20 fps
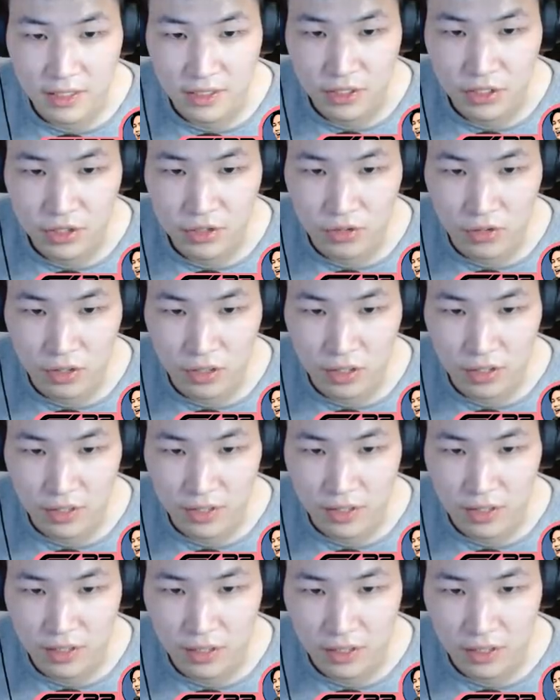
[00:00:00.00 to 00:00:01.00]
strong.
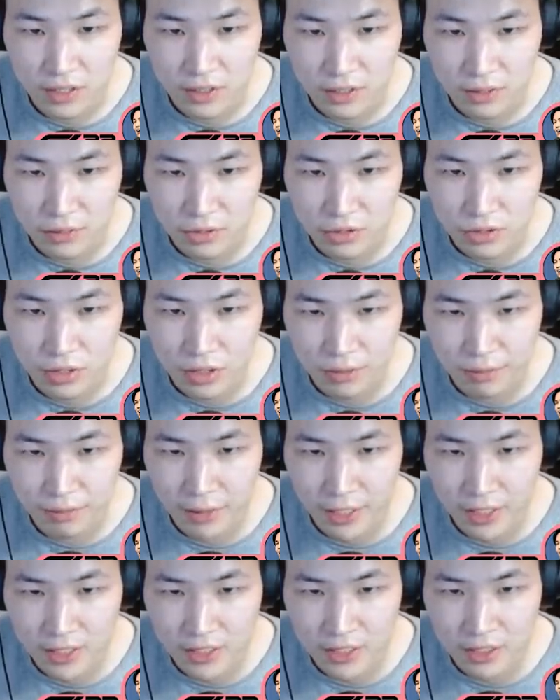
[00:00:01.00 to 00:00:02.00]
I got some strong
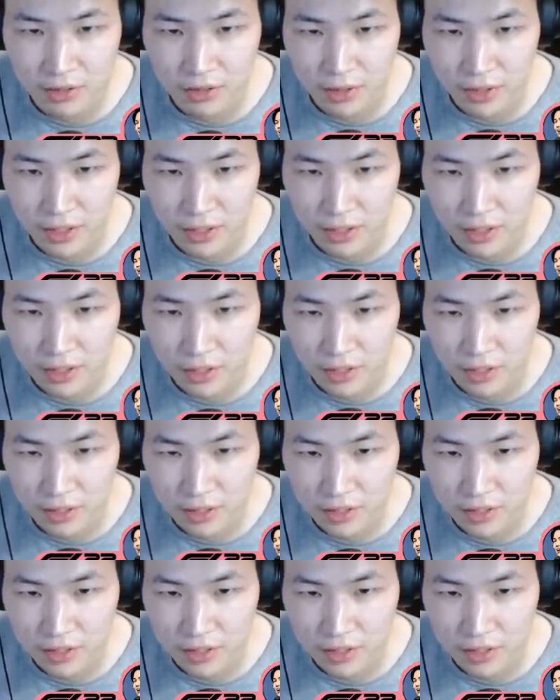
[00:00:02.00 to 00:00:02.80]
pace going in the car.